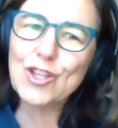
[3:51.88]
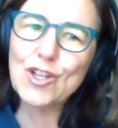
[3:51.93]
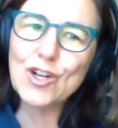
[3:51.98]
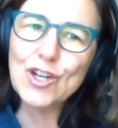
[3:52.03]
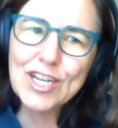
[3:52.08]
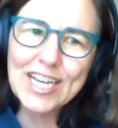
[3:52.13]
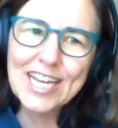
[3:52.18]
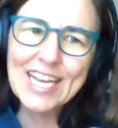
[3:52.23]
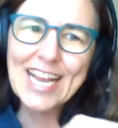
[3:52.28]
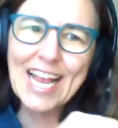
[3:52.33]

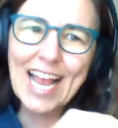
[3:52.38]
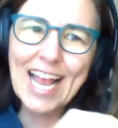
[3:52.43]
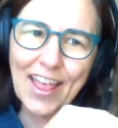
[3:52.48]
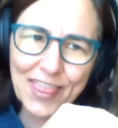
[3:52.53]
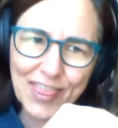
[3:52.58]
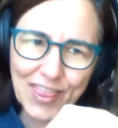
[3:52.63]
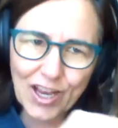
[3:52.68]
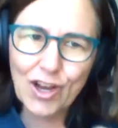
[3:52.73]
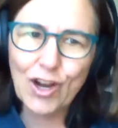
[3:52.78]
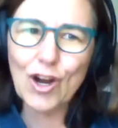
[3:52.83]
looking
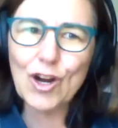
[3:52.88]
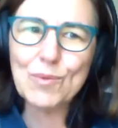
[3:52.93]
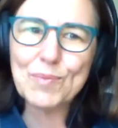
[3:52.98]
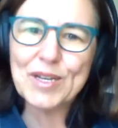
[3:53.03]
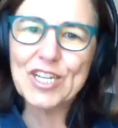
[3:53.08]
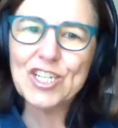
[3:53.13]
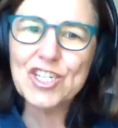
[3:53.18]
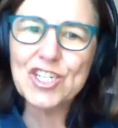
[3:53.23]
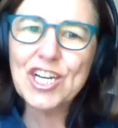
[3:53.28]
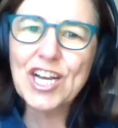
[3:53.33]
at the
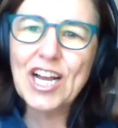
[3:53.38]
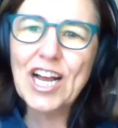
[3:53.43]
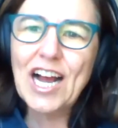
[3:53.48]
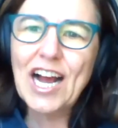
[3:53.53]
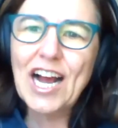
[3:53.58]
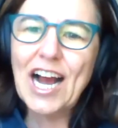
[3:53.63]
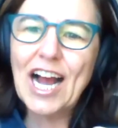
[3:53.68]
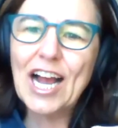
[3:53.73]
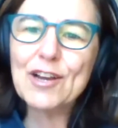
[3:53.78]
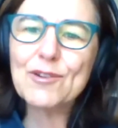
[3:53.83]
garbage,
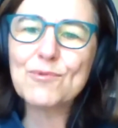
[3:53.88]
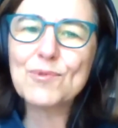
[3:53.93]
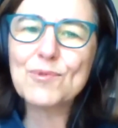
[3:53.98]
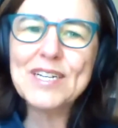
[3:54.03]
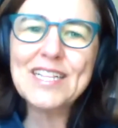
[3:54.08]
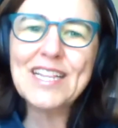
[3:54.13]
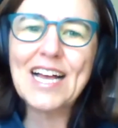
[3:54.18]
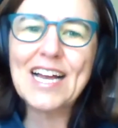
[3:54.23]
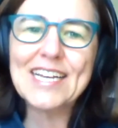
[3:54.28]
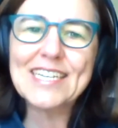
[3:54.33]
I
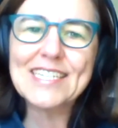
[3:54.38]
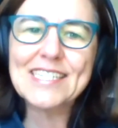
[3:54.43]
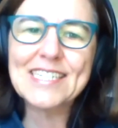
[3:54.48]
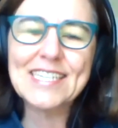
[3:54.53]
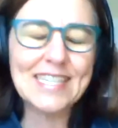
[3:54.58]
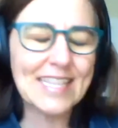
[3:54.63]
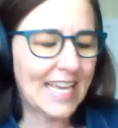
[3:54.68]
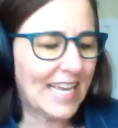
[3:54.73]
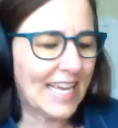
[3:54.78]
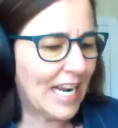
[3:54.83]

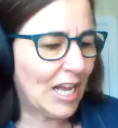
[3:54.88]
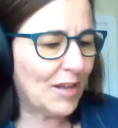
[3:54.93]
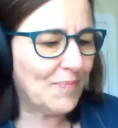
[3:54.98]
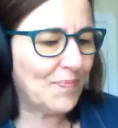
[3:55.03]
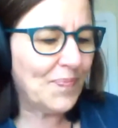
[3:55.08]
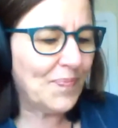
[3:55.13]
realized that